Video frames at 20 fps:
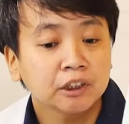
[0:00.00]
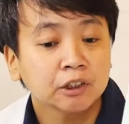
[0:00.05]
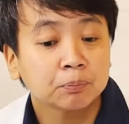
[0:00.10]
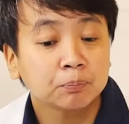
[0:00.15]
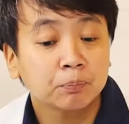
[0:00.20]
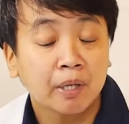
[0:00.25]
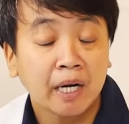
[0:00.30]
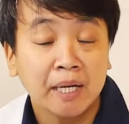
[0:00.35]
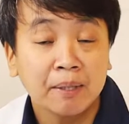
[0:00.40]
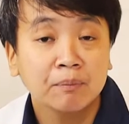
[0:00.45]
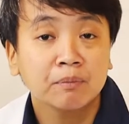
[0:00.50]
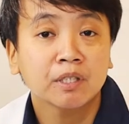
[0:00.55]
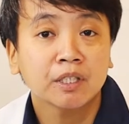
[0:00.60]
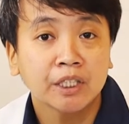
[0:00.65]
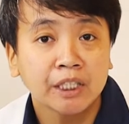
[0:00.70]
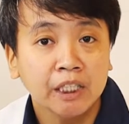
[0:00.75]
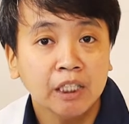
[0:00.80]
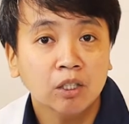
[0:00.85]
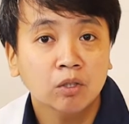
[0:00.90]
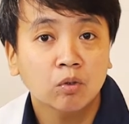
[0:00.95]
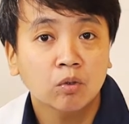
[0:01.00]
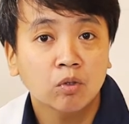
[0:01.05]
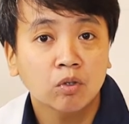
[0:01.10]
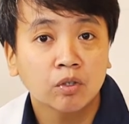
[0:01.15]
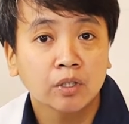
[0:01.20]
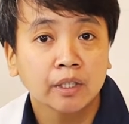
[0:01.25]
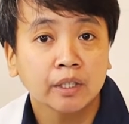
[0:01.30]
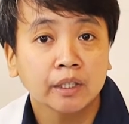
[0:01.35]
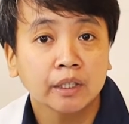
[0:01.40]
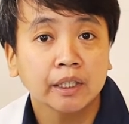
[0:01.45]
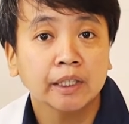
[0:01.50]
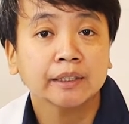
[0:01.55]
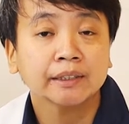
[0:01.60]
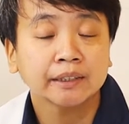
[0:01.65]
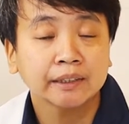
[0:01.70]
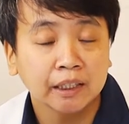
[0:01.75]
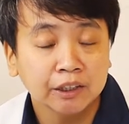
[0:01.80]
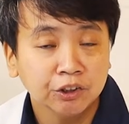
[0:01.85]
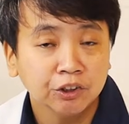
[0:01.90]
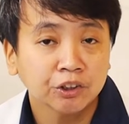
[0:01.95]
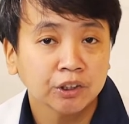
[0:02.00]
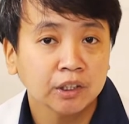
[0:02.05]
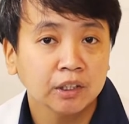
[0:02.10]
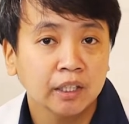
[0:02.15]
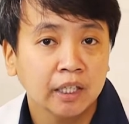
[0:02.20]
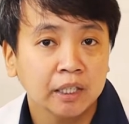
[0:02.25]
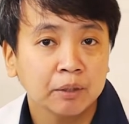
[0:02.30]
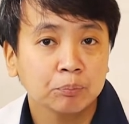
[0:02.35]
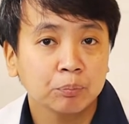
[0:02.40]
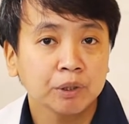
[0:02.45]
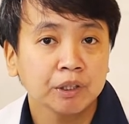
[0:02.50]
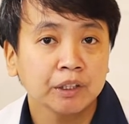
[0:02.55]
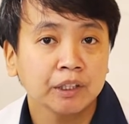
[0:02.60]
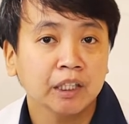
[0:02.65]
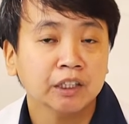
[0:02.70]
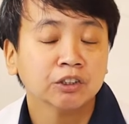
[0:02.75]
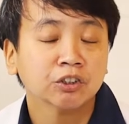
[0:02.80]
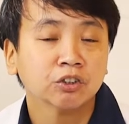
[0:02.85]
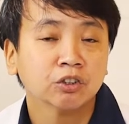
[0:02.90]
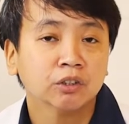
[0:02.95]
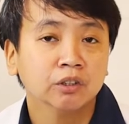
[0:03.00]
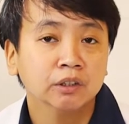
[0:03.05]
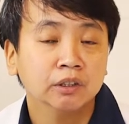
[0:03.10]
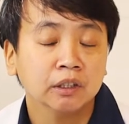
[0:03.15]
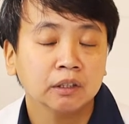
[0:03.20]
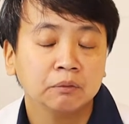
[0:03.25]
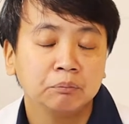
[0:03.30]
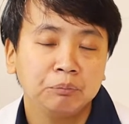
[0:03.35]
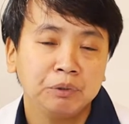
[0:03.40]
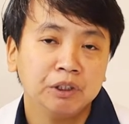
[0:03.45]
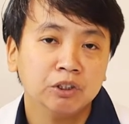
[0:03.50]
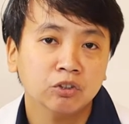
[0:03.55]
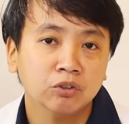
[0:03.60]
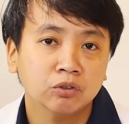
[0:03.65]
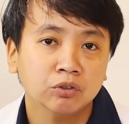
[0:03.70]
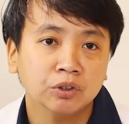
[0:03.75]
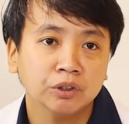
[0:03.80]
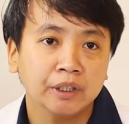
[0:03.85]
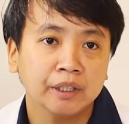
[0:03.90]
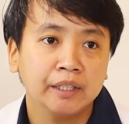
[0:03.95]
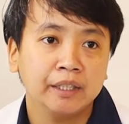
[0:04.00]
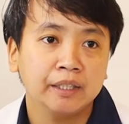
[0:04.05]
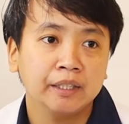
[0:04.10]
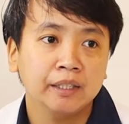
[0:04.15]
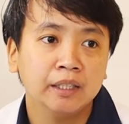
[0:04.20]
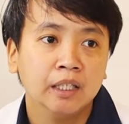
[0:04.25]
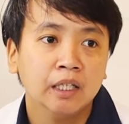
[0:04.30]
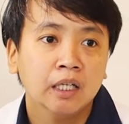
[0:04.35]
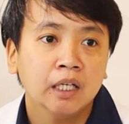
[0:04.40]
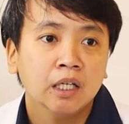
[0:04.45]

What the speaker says: is primary or essential hypertension. That means to say,